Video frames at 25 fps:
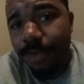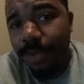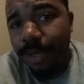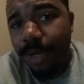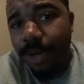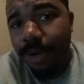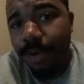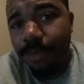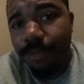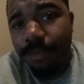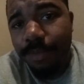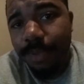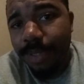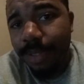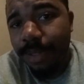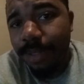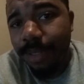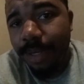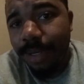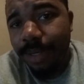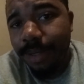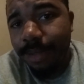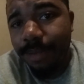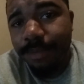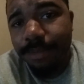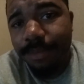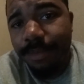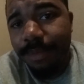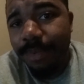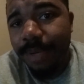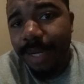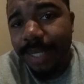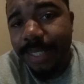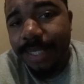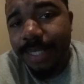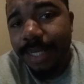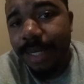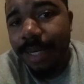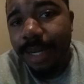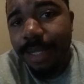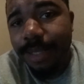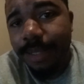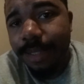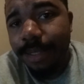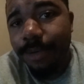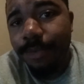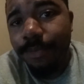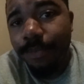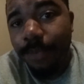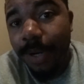With the next to
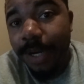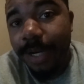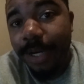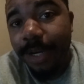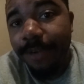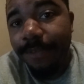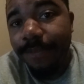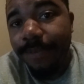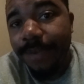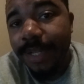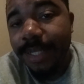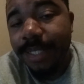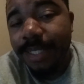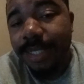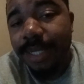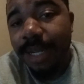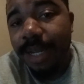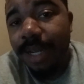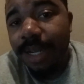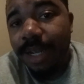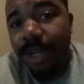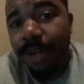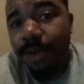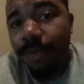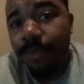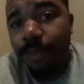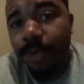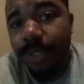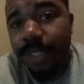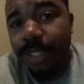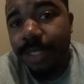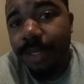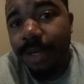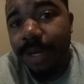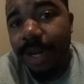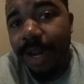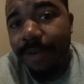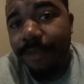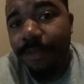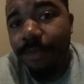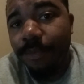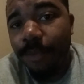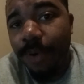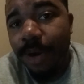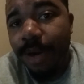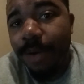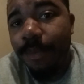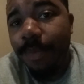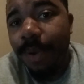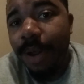nothing run defense, we're just going to have to
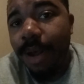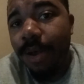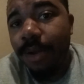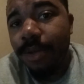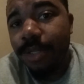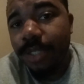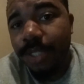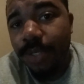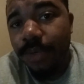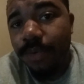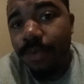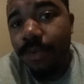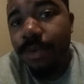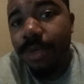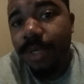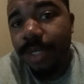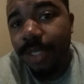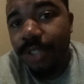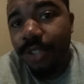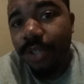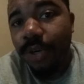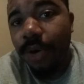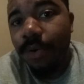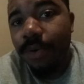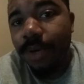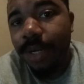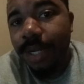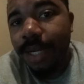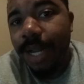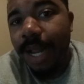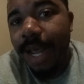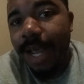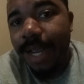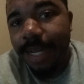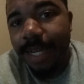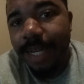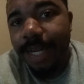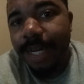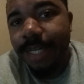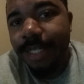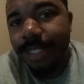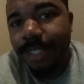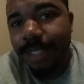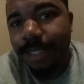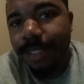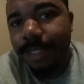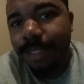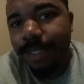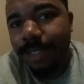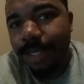run the ball to control the clock and
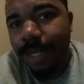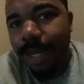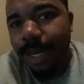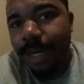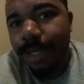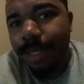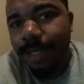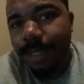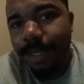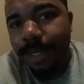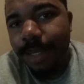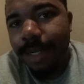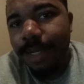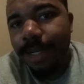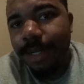just kind of,